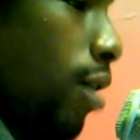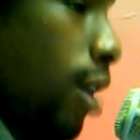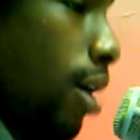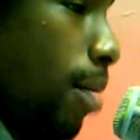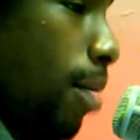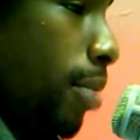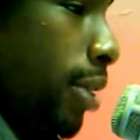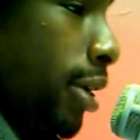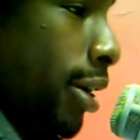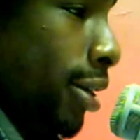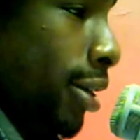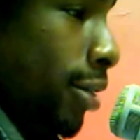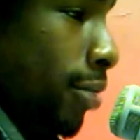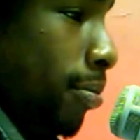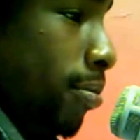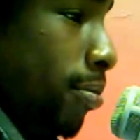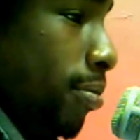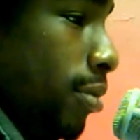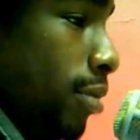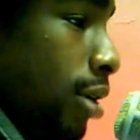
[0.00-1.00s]
a couple of years.
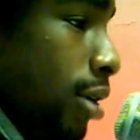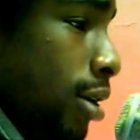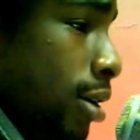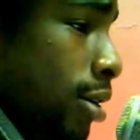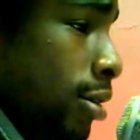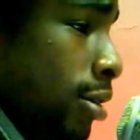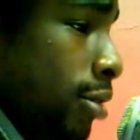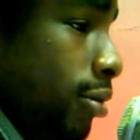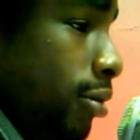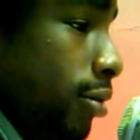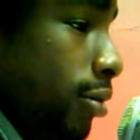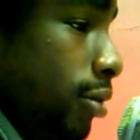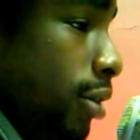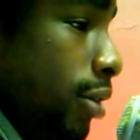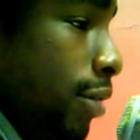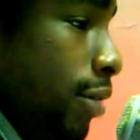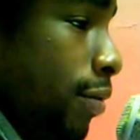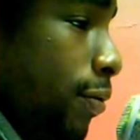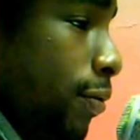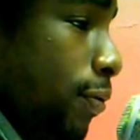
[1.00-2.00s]

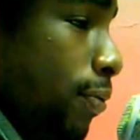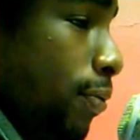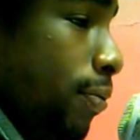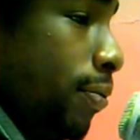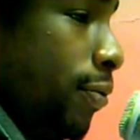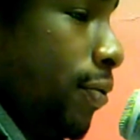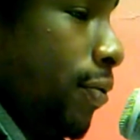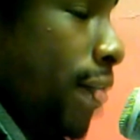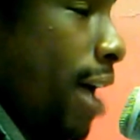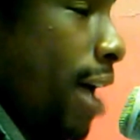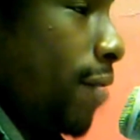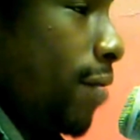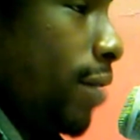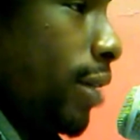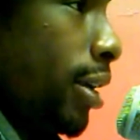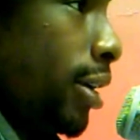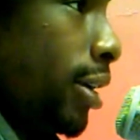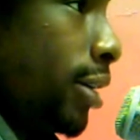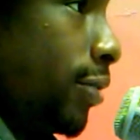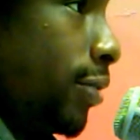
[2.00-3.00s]
Give it 5
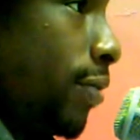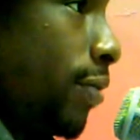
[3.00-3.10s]
years,